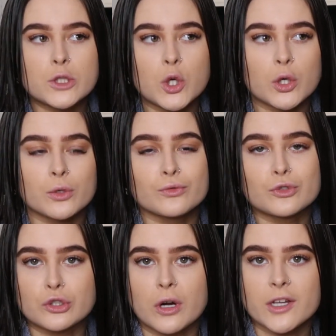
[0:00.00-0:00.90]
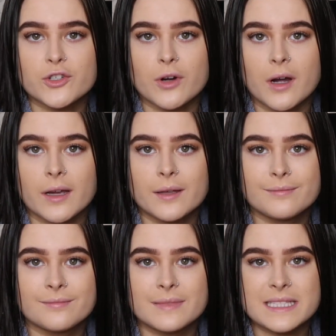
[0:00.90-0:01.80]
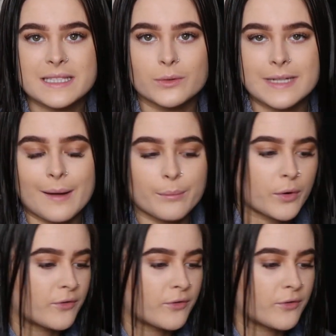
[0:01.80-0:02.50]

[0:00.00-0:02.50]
not dry, it's still damp